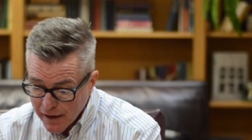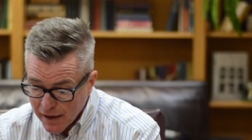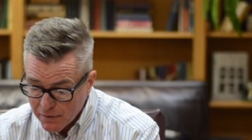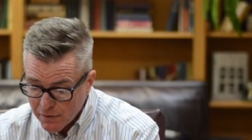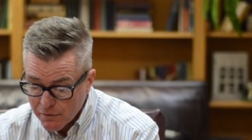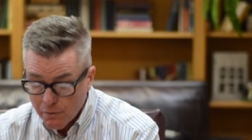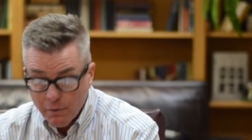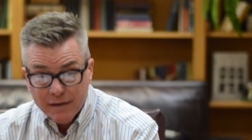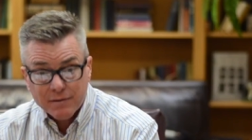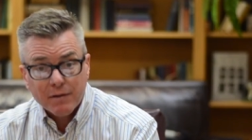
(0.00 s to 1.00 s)
And the
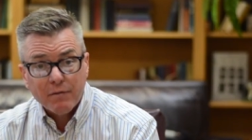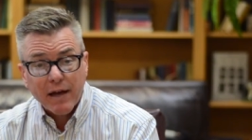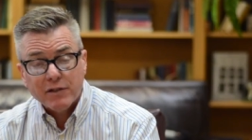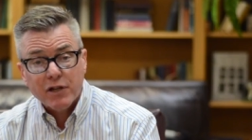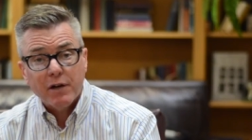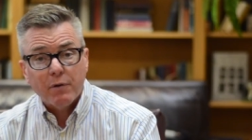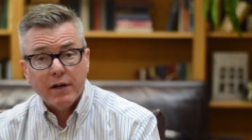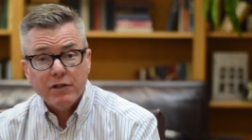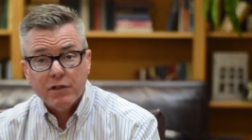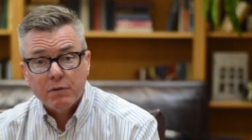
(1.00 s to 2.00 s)
rest of that
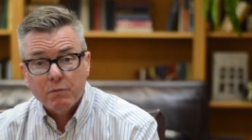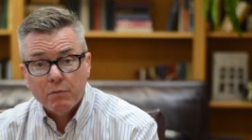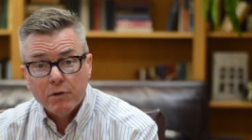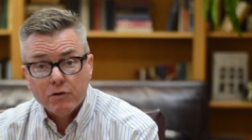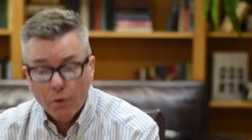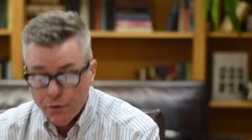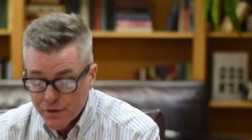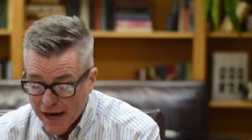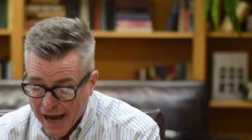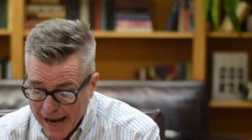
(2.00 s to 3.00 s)
generation, we're
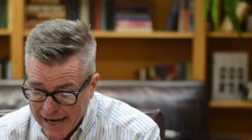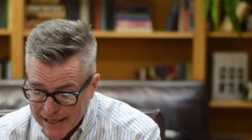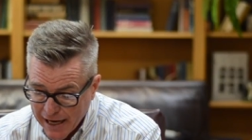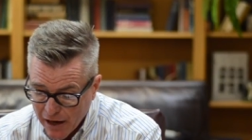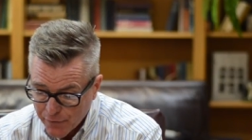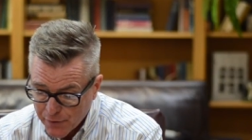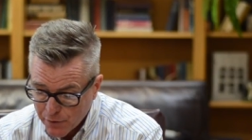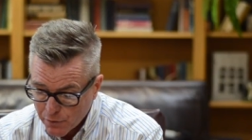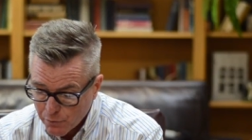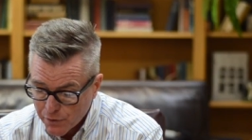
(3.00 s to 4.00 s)
told, died out there
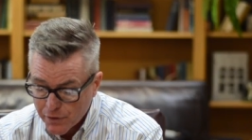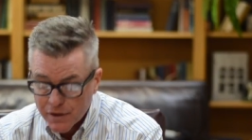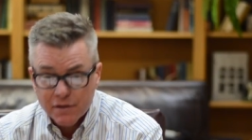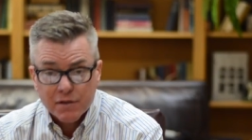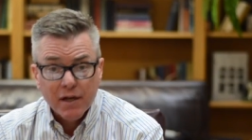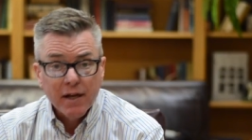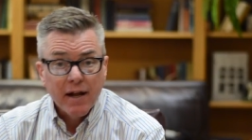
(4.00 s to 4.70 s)
in the wilderness,